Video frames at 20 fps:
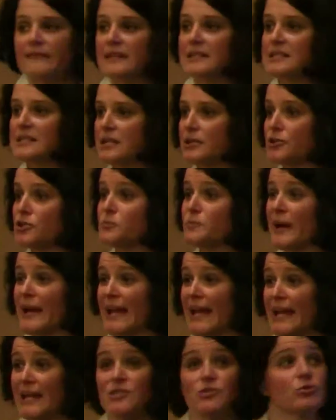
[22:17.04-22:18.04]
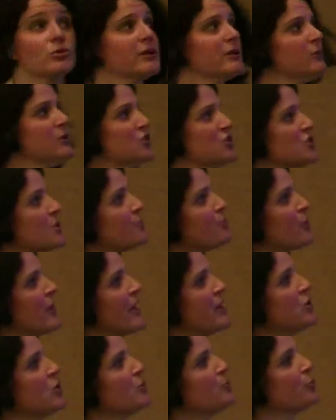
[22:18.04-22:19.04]
Skills by Hazelden, which is a
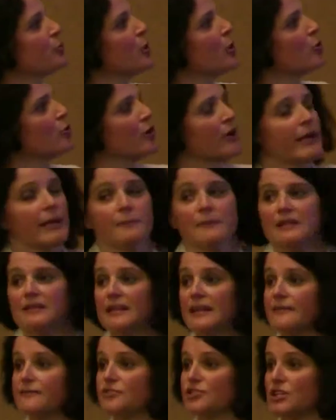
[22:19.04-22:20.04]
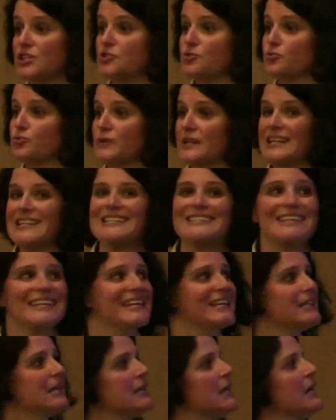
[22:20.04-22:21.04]
brand new program that they've just
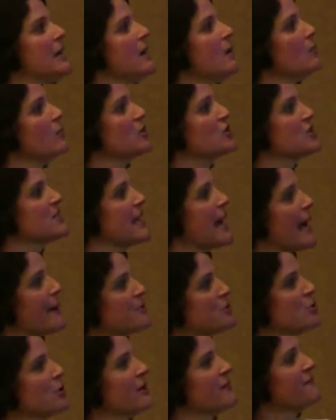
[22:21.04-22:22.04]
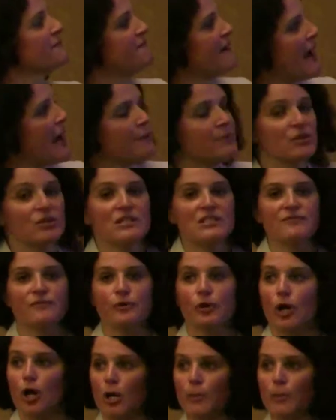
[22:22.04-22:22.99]
redid, which is absolutely fabulous for our